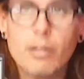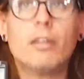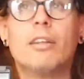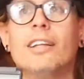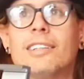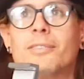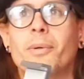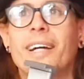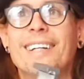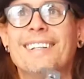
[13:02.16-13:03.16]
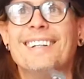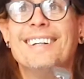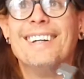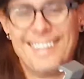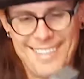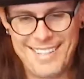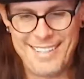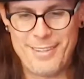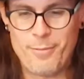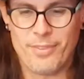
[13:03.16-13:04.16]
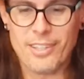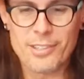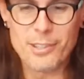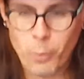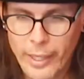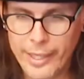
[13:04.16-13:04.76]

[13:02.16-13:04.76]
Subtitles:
It's weird. This is weird.